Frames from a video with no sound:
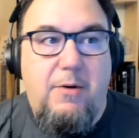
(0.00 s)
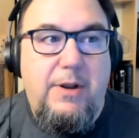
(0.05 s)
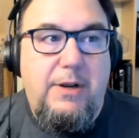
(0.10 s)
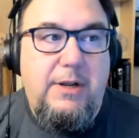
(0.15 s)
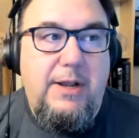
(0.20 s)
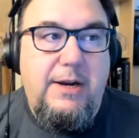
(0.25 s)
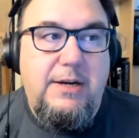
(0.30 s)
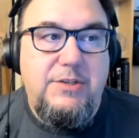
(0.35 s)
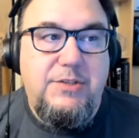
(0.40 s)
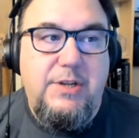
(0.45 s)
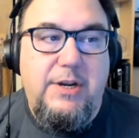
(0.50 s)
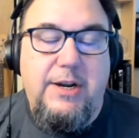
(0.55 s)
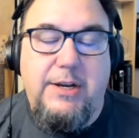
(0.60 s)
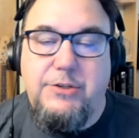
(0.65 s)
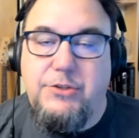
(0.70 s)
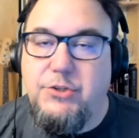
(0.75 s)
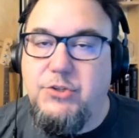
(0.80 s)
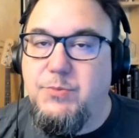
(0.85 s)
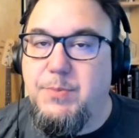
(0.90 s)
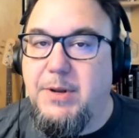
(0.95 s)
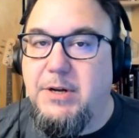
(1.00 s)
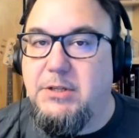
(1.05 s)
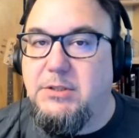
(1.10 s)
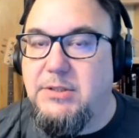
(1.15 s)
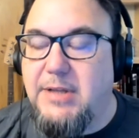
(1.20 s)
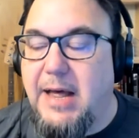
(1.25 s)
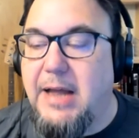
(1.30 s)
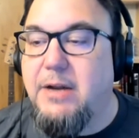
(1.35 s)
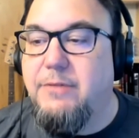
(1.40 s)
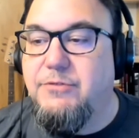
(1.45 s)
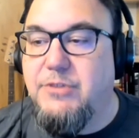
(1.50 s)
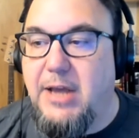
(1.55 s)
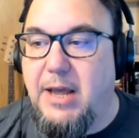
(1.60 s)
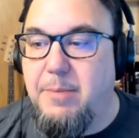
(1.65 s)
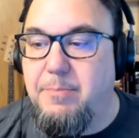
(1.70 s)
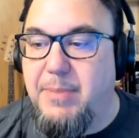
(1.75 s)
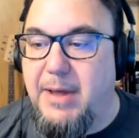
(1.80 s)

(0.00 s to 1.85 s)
And like I said, I do spend a lot of time